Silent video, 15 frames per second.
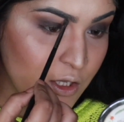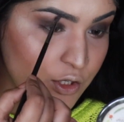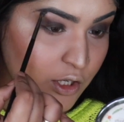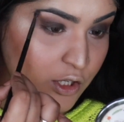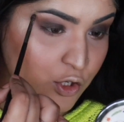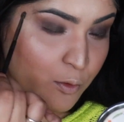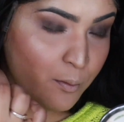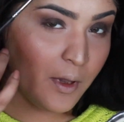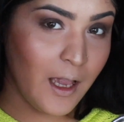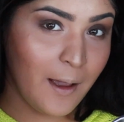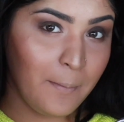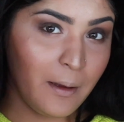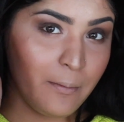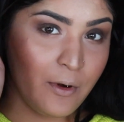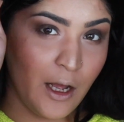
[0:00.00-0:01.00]
just to
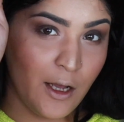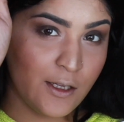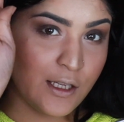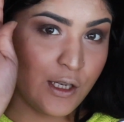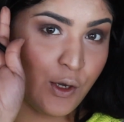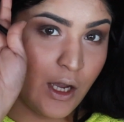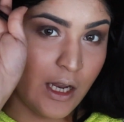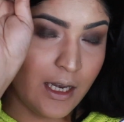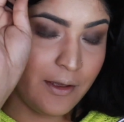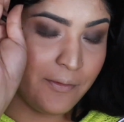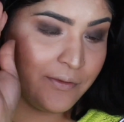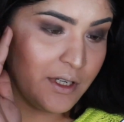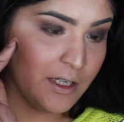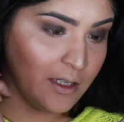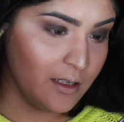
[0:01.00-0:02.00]
make my brows look
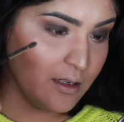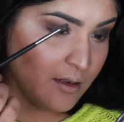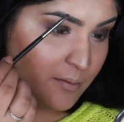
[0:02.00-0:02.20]
lifted.